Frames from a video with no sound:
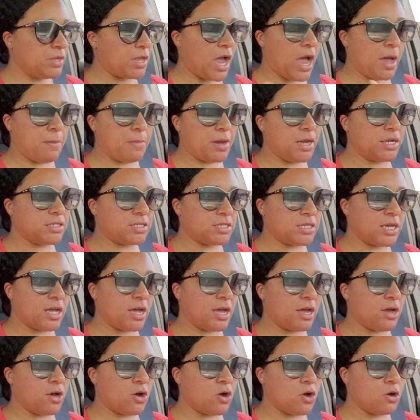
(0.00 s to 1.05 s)
I might see it
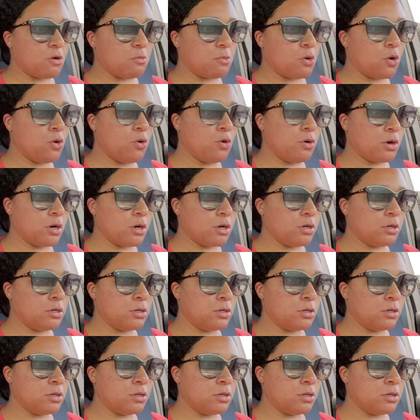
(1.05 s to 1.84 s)
at home. Or